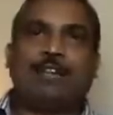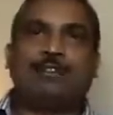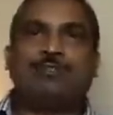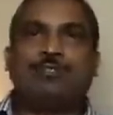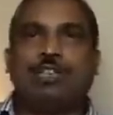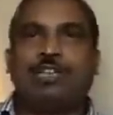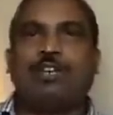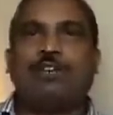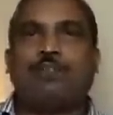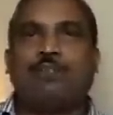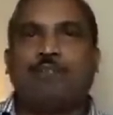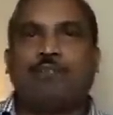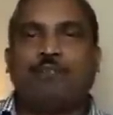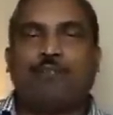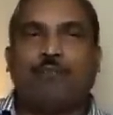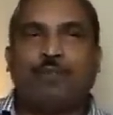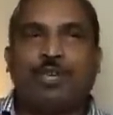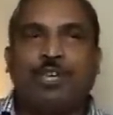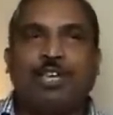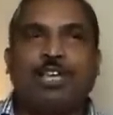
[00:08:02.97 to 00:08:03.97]
actually
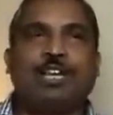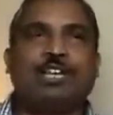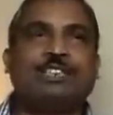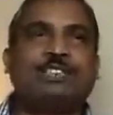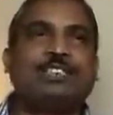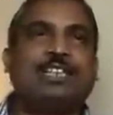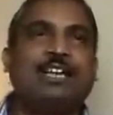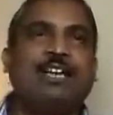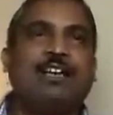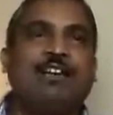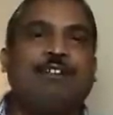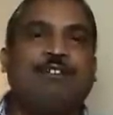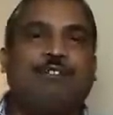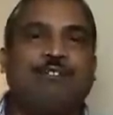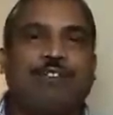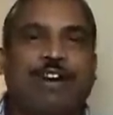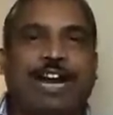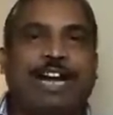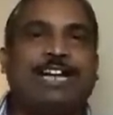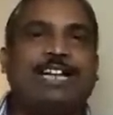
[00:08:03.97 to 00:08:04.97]

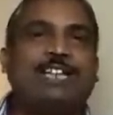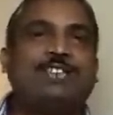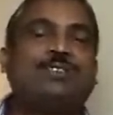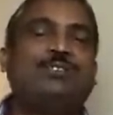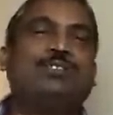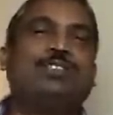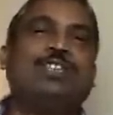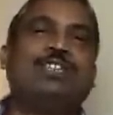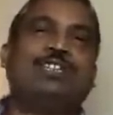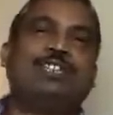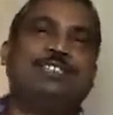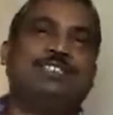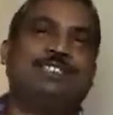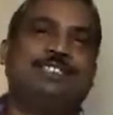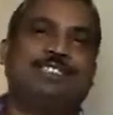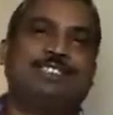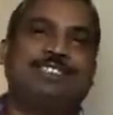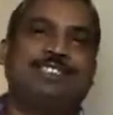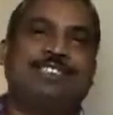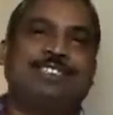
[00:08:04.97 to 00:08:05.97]
frightens with the
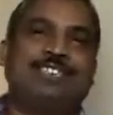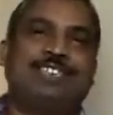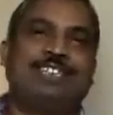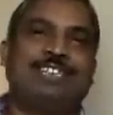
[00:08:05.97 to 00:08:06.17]
disease.